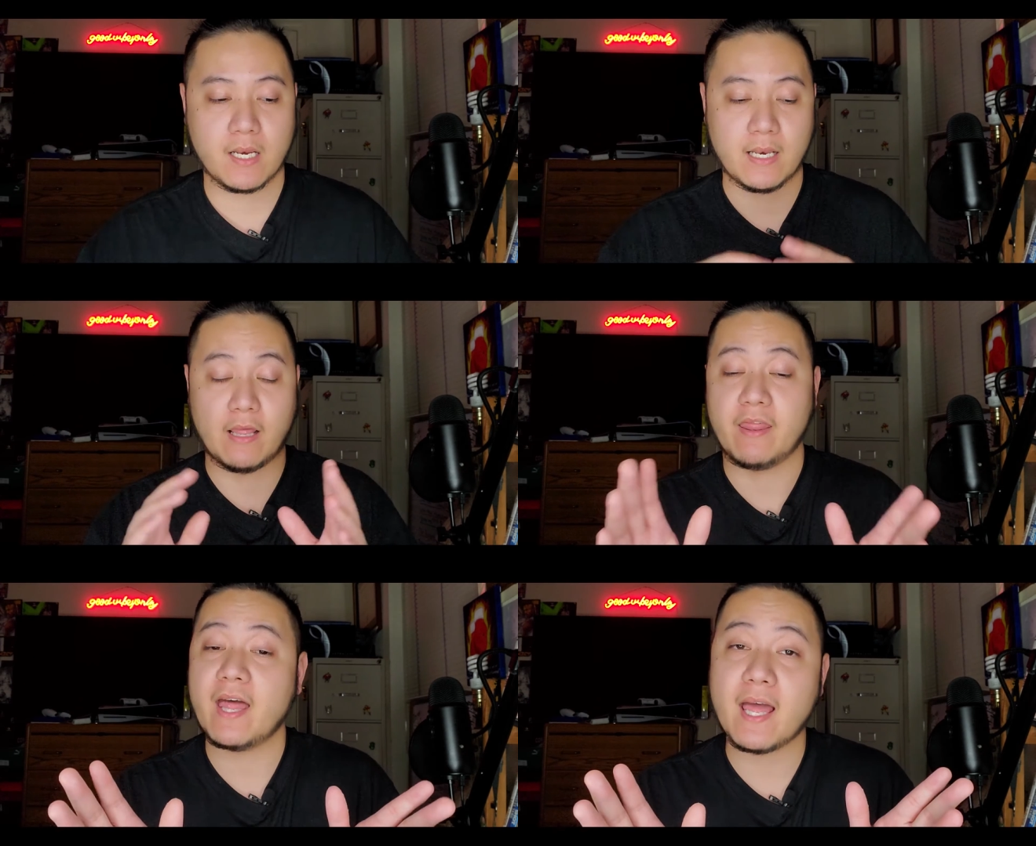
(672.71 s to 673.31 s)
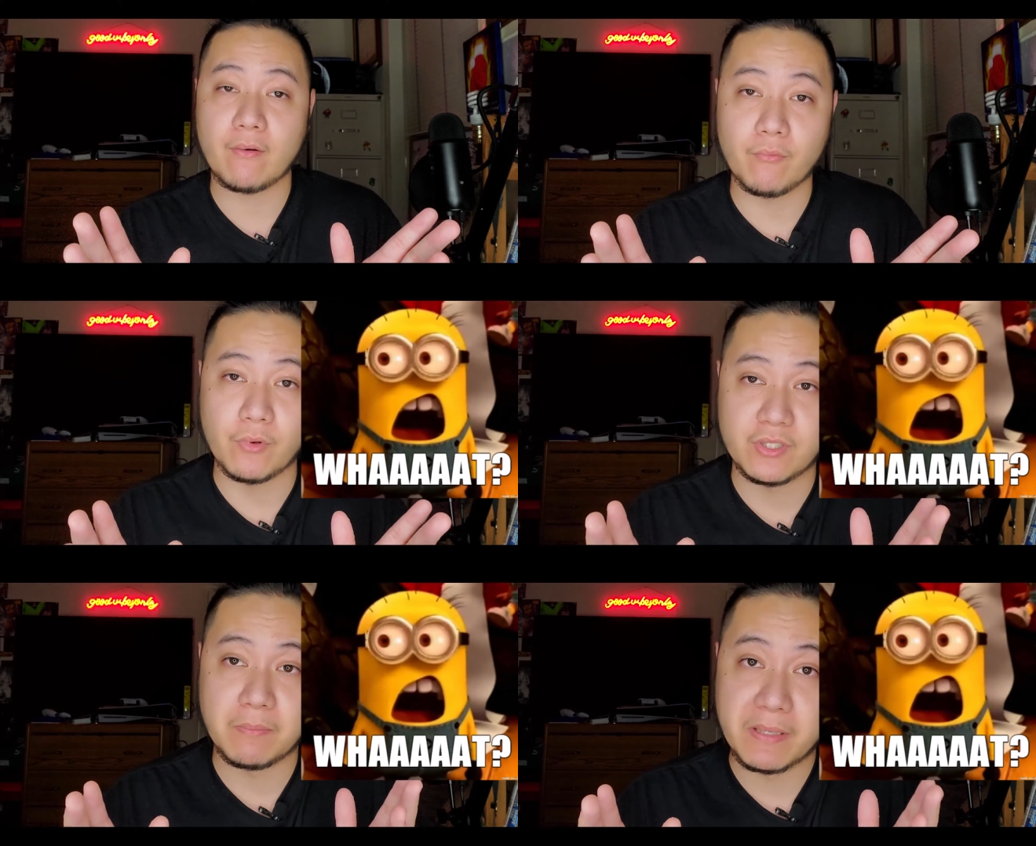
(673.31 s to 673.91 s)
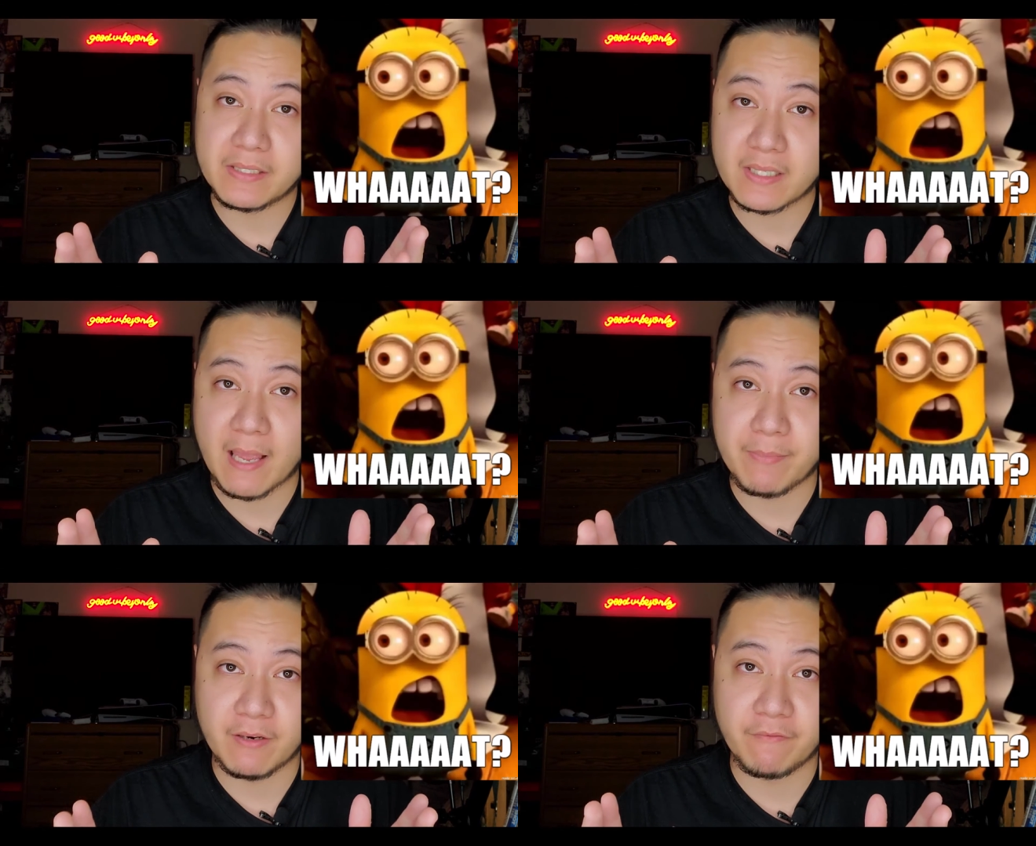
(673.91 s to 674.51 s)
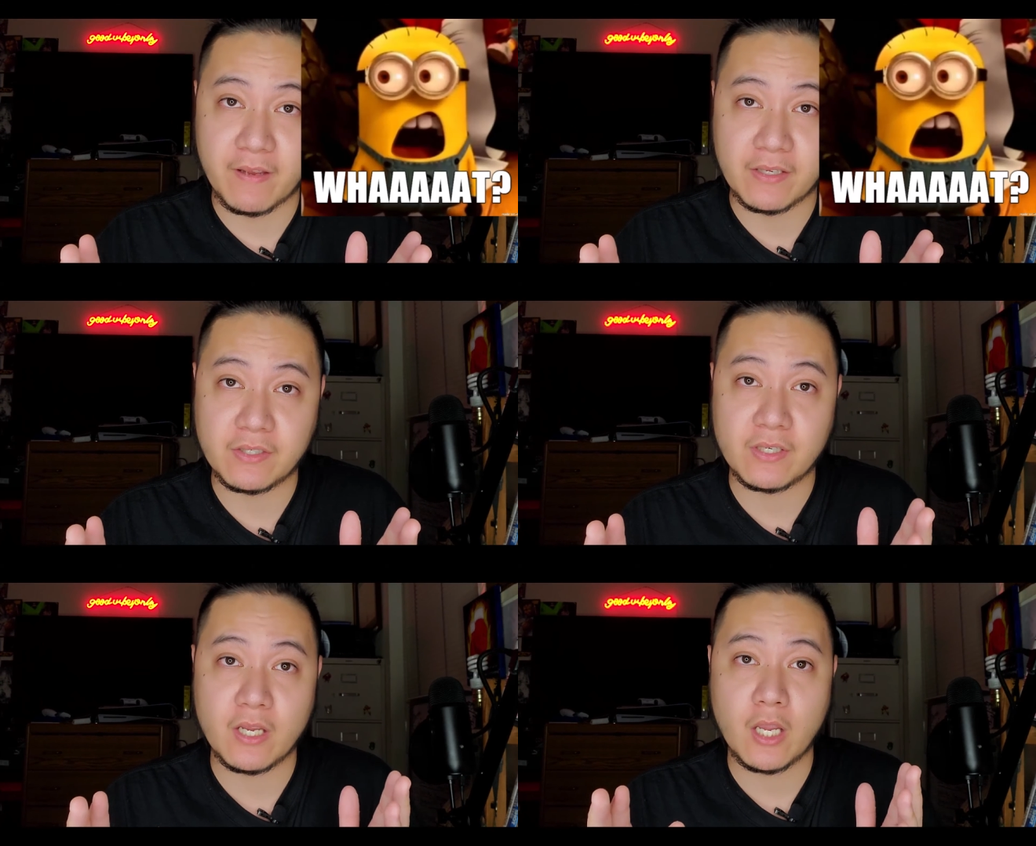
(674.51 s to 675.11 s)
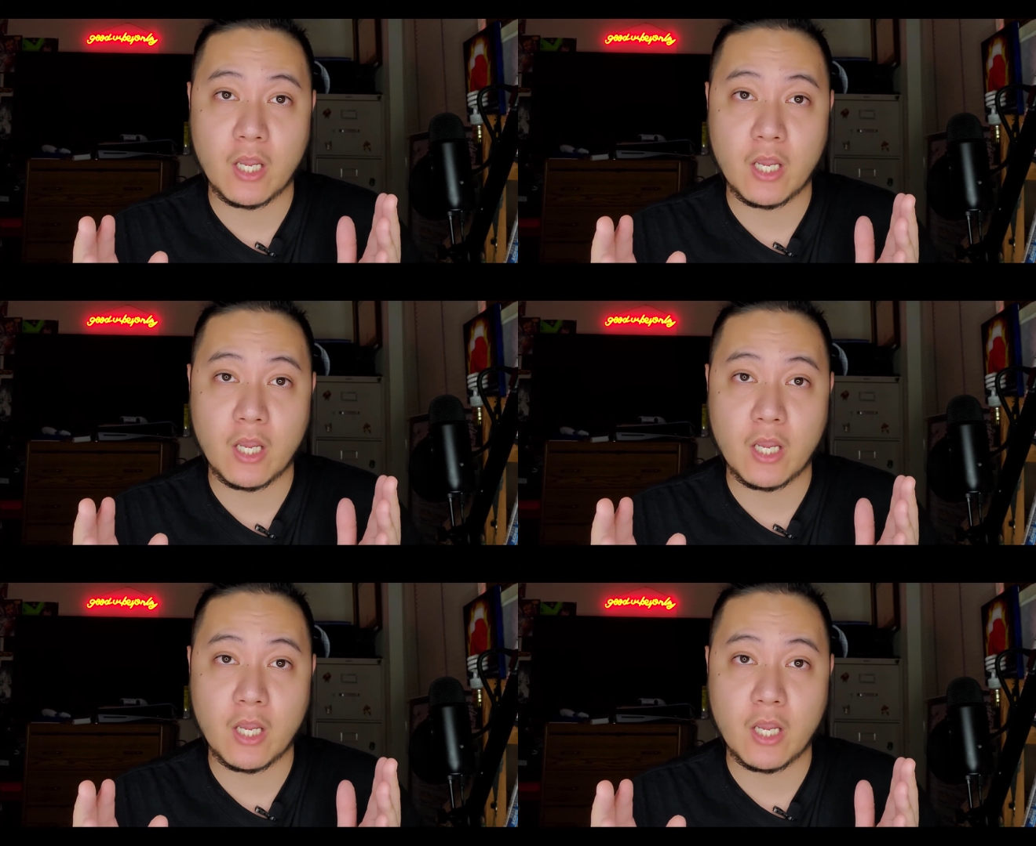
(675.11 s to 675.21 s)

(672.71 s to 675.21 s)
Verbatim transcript: Now, that was a big slap in the face